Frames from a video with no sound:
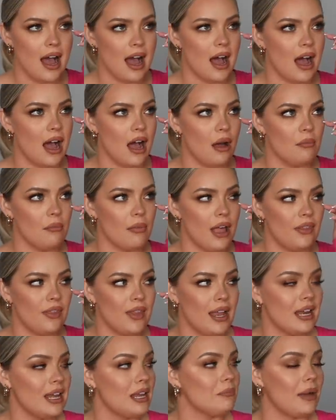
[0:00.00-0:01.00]
Um, and
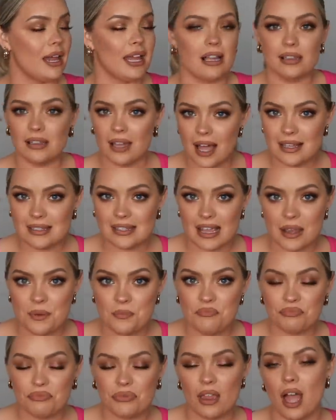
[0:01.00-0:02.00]
then in my closet,